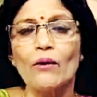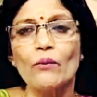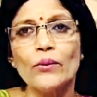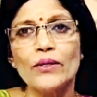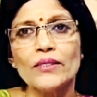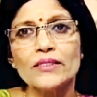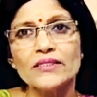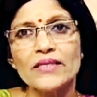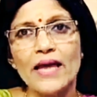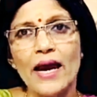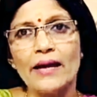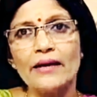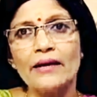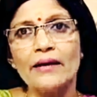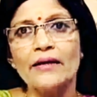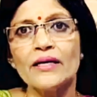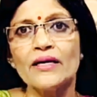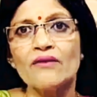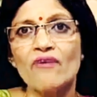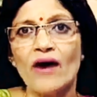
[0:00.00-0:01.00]
we stand
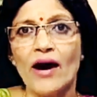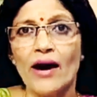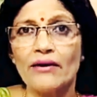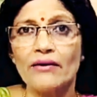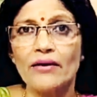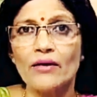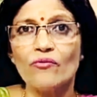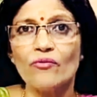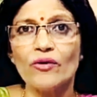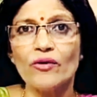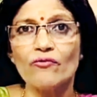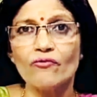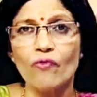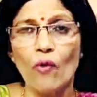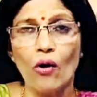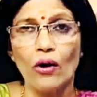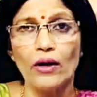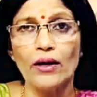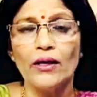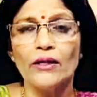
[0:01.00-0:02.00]
and divided we
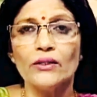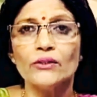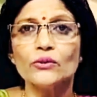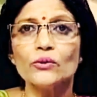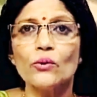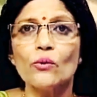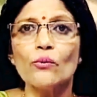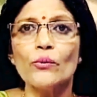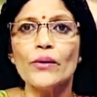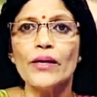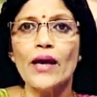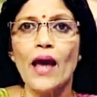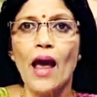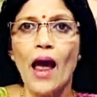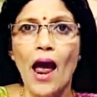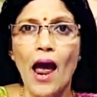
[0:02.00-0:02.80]
fall. So, we